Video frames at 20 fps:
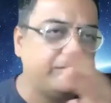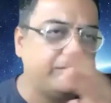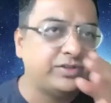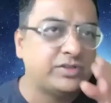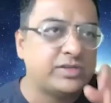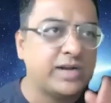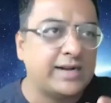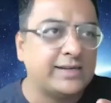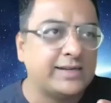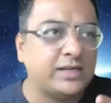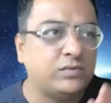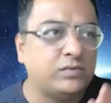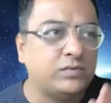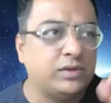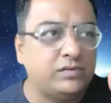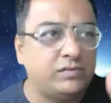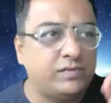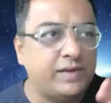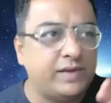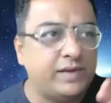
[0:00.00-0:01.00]
We started
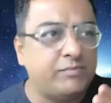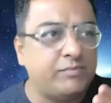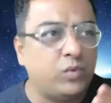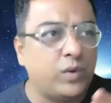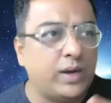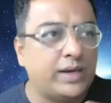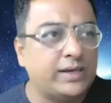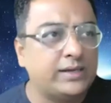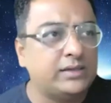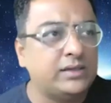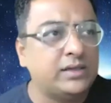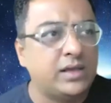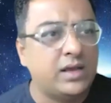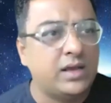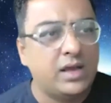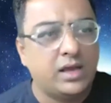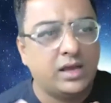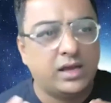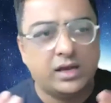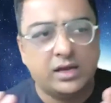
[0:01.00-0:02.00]
with Web one
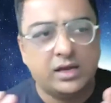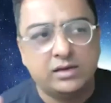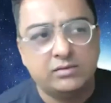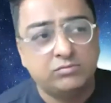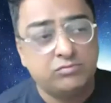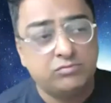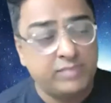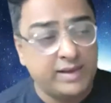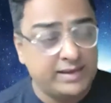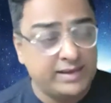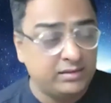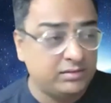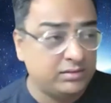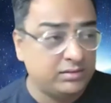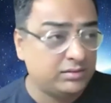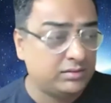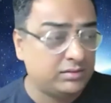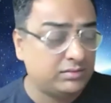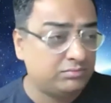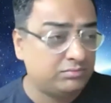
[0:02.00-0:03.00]
uh,
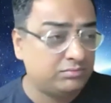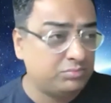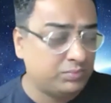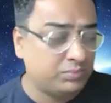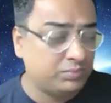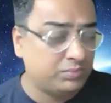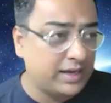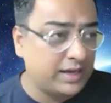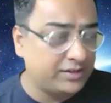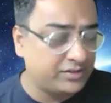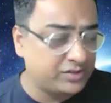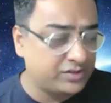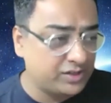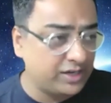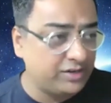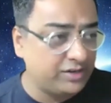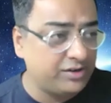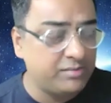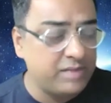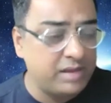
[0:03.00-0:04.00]
when I
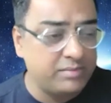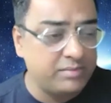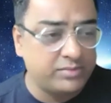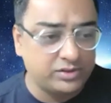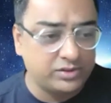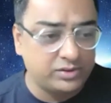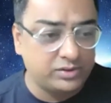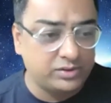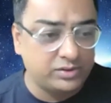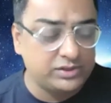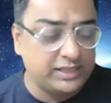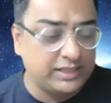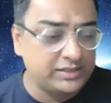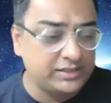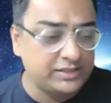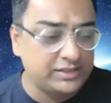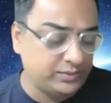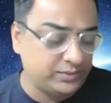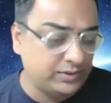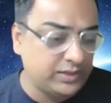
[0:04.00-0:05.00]
still remember those days
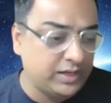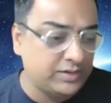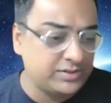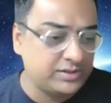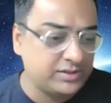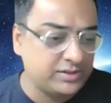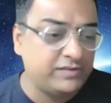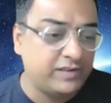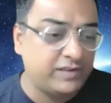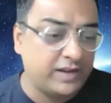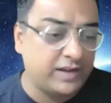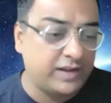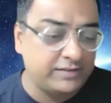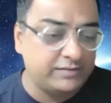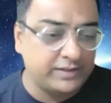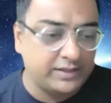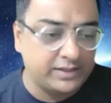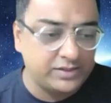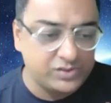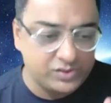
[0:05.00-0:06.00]
in two thousand five
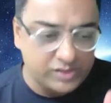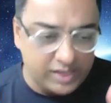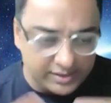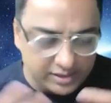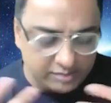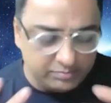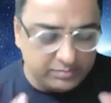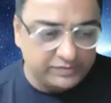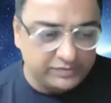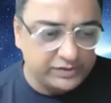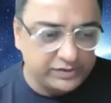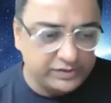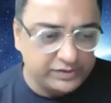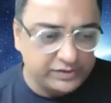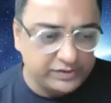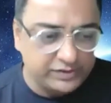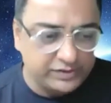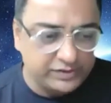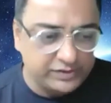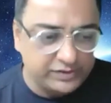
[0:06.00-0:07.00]
when I started my first
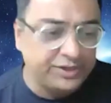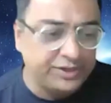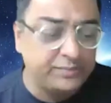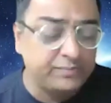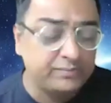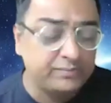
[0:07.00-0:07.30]
company.